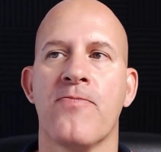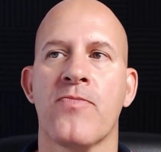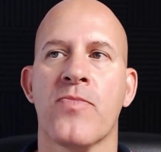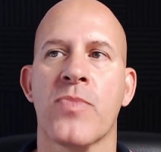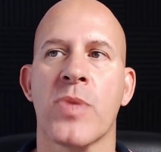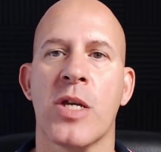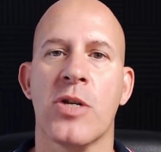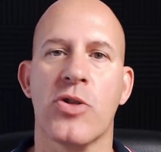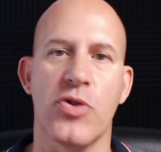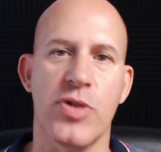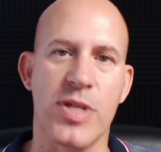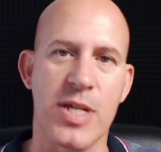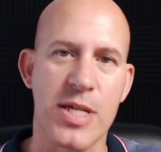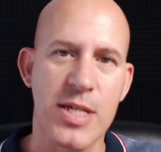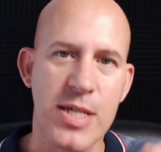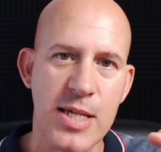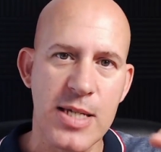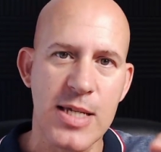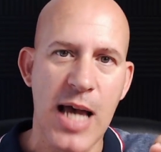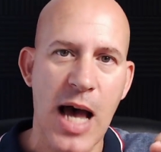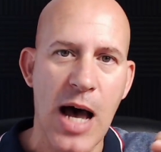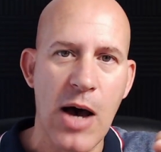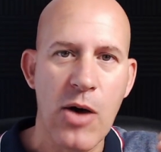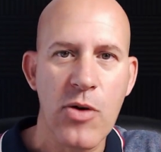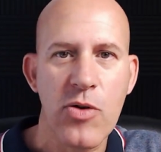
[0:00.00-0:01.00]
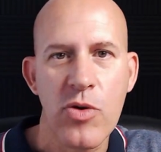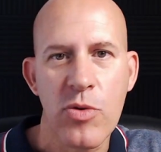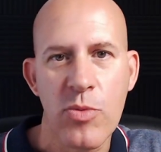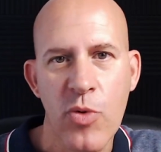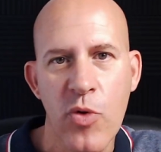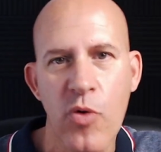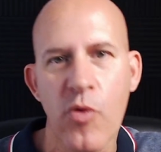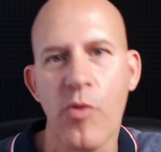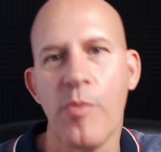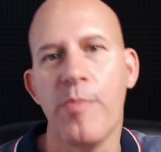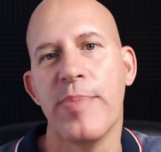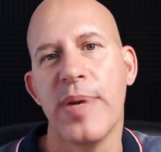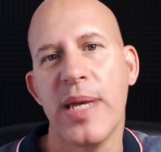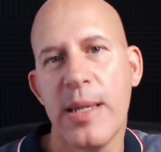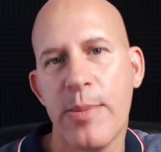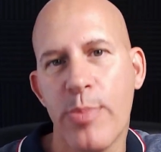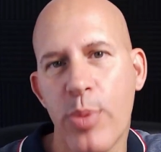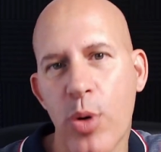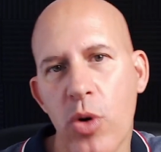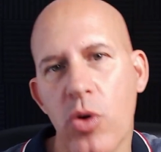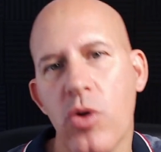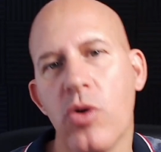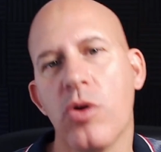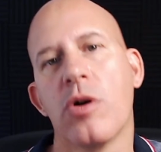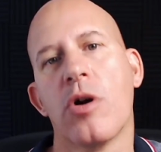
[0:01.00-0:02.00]
So this is how you move
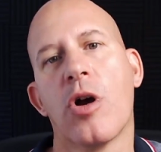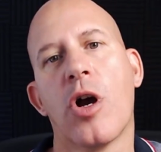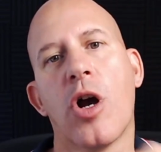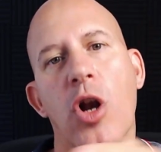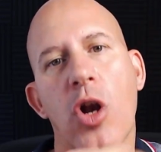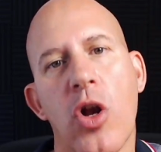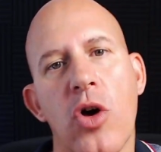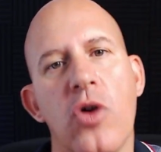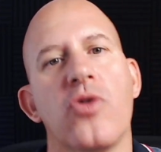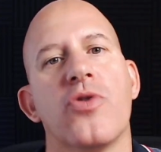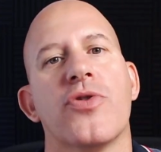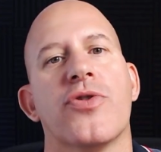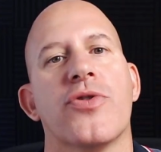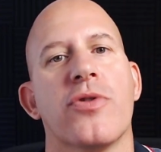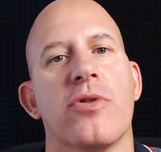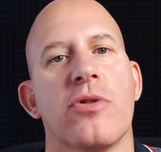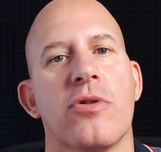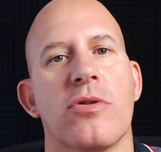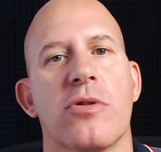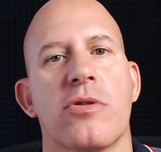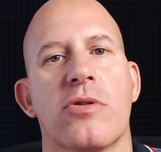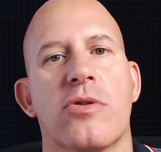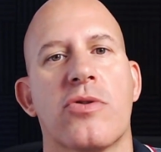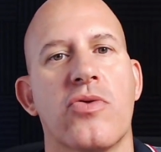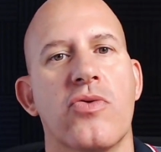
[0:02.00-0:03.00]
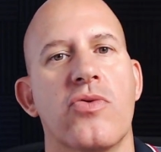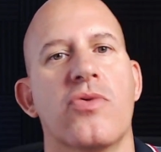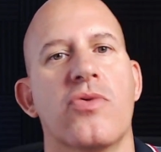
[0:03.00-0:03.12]
people closer to